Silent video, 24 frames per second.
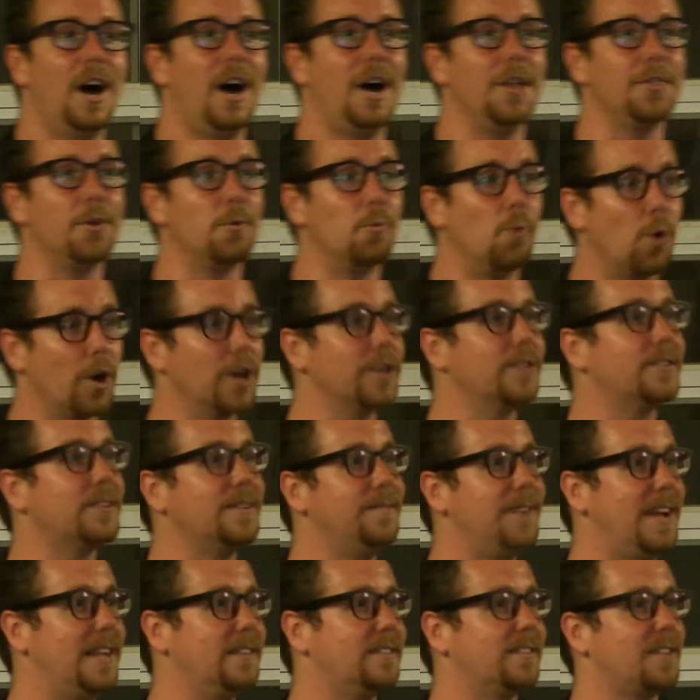the worst
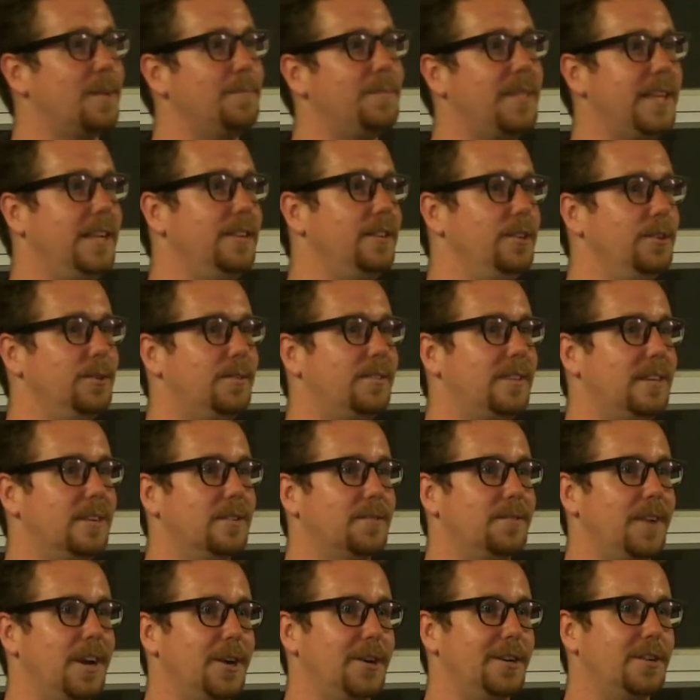event, something you see as
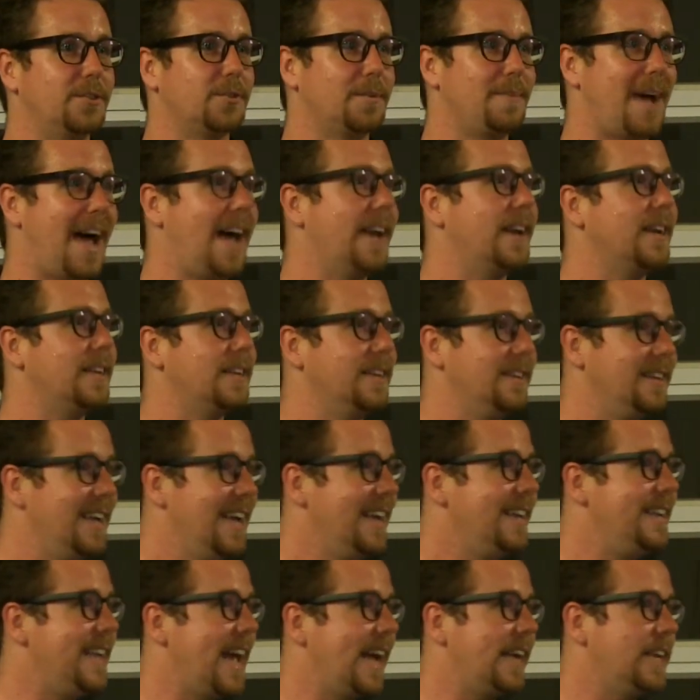very traumatic and
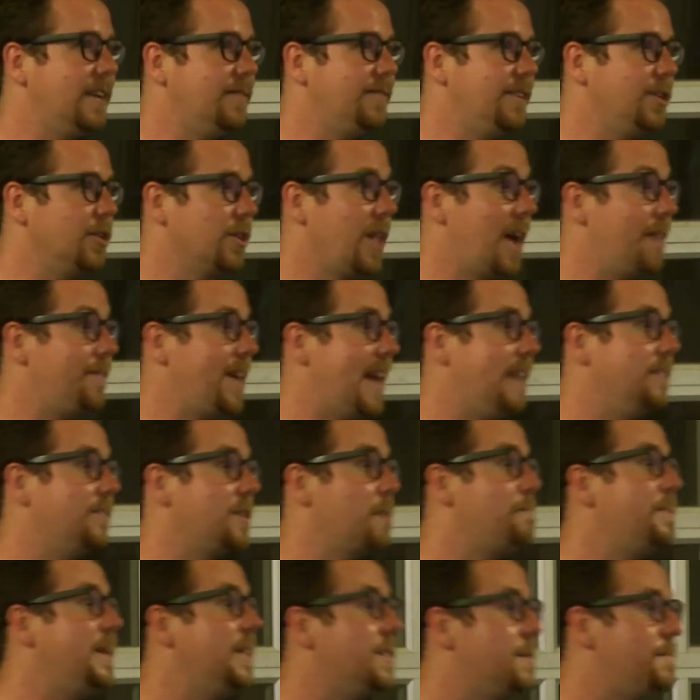negative in your life, ends
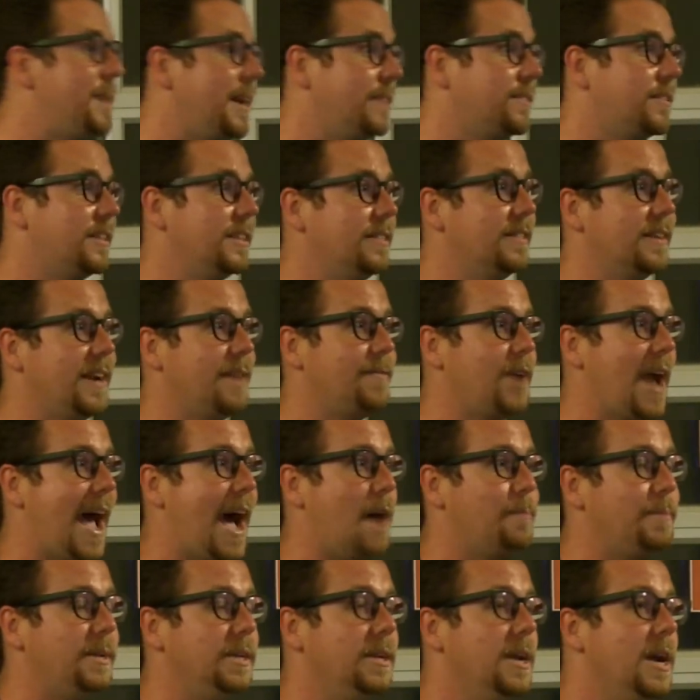up being the best thing that ever
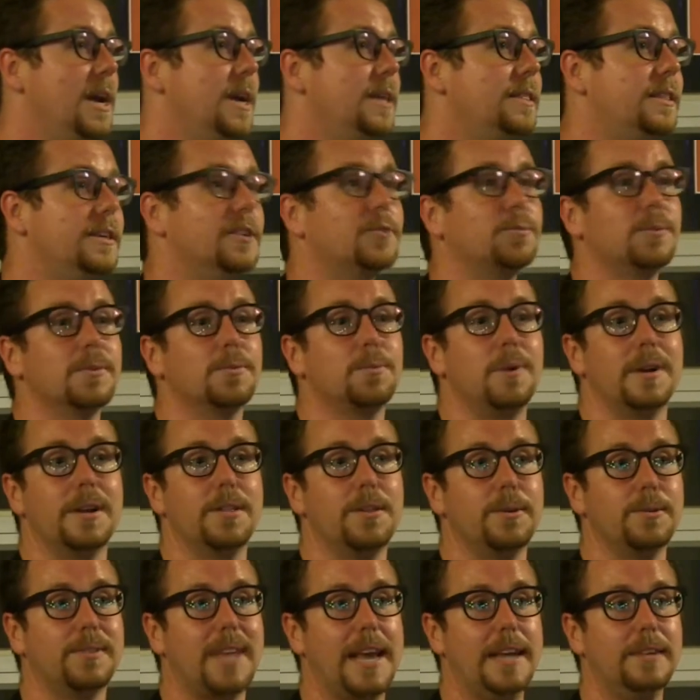happened. This was one of
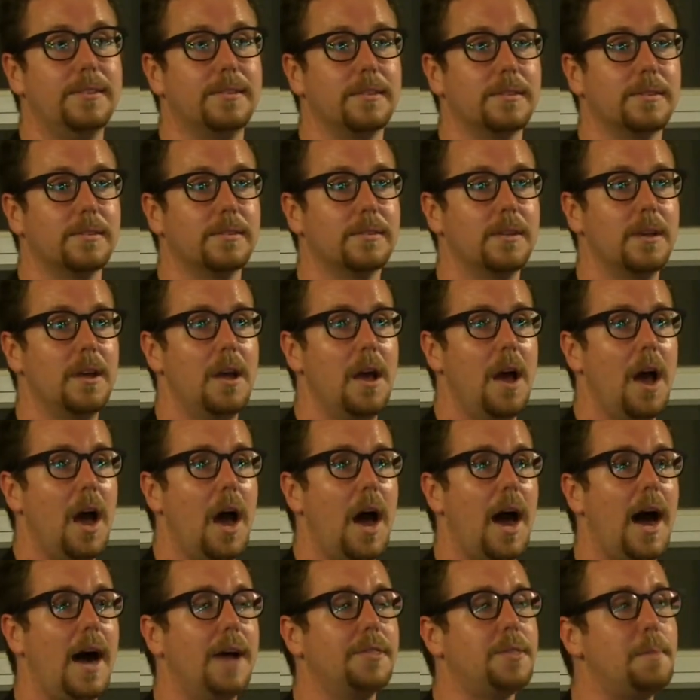those cases.
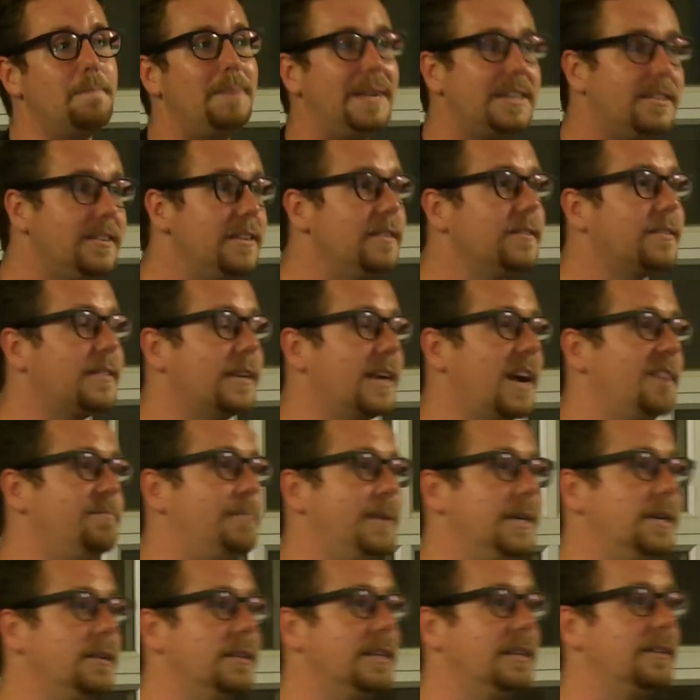The business that I
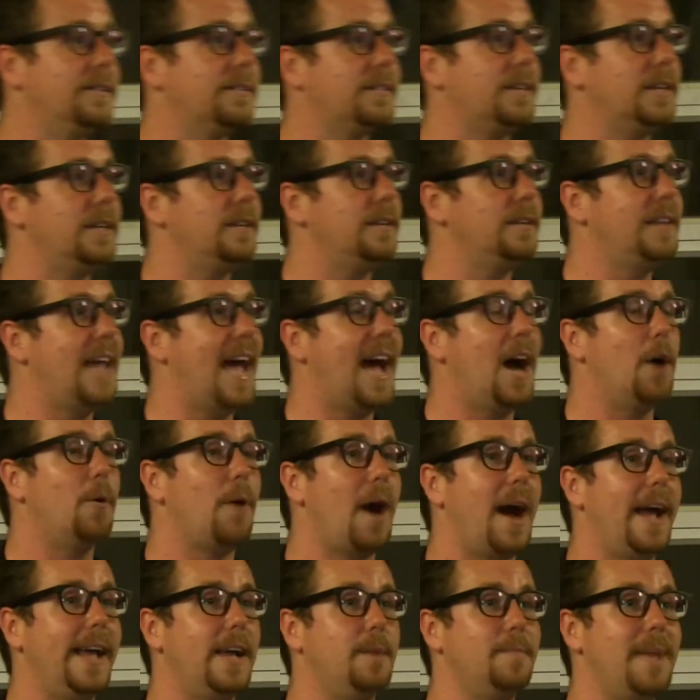built is that now
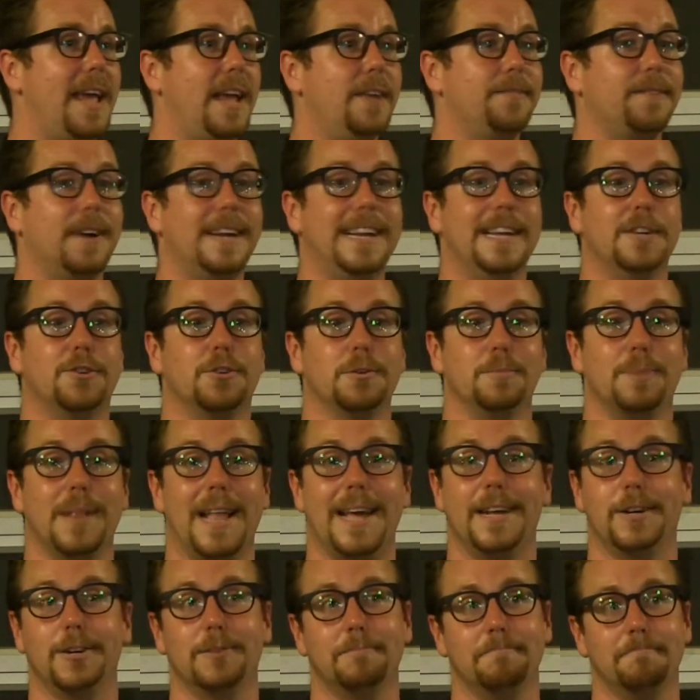I am a financial
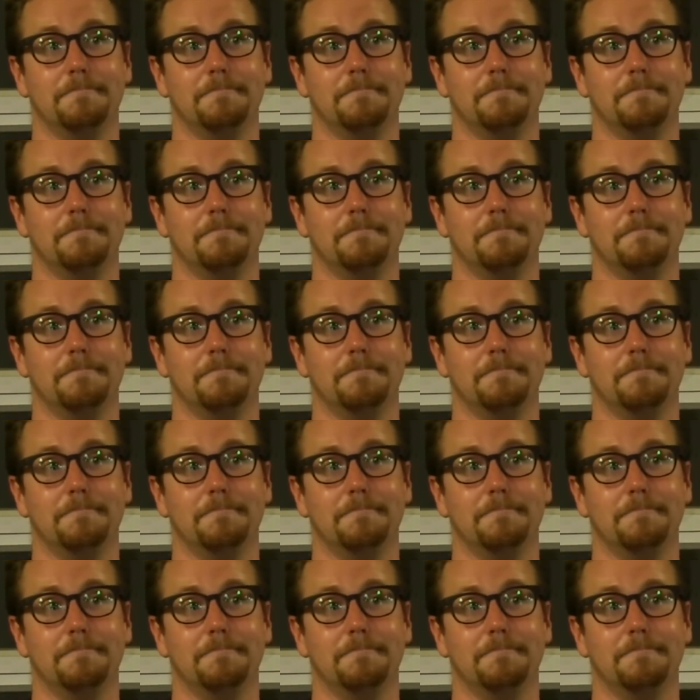planner.